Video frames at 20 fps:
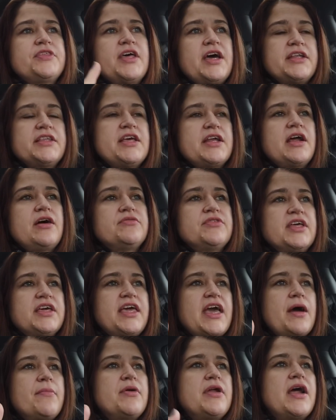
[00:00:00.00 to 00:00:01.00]
turn around the
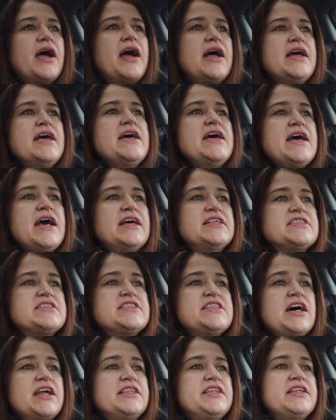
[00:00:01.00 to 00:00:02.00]
camera and
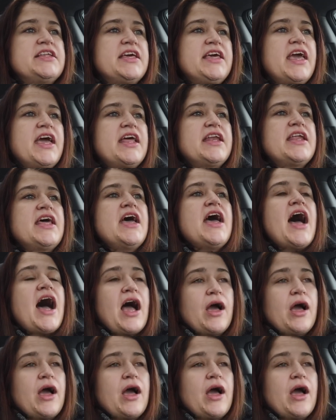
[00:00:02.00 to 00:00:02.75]
start it again.